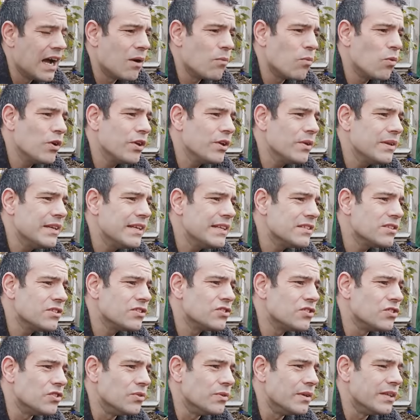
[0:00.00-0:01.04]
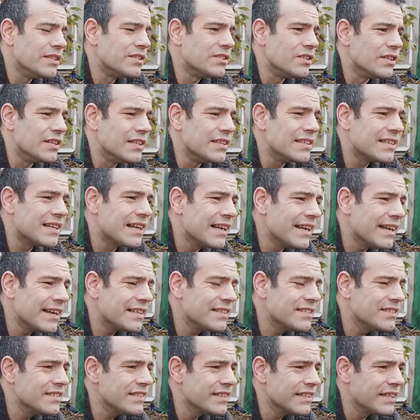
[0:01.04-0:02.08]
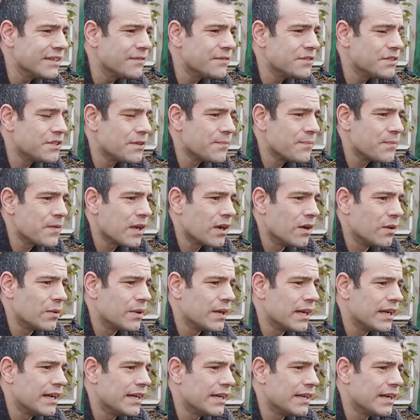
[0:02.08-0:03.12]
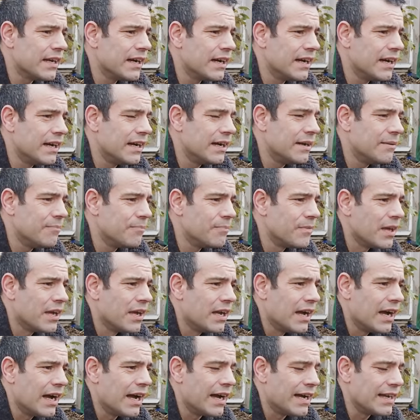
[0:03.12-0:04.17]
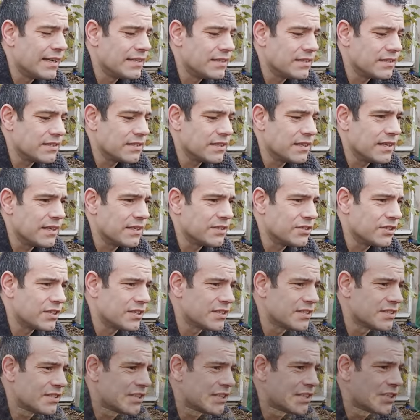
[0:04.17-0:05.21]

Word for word: and what you need to do is you need to collect your leaves, okay, um, and as you can see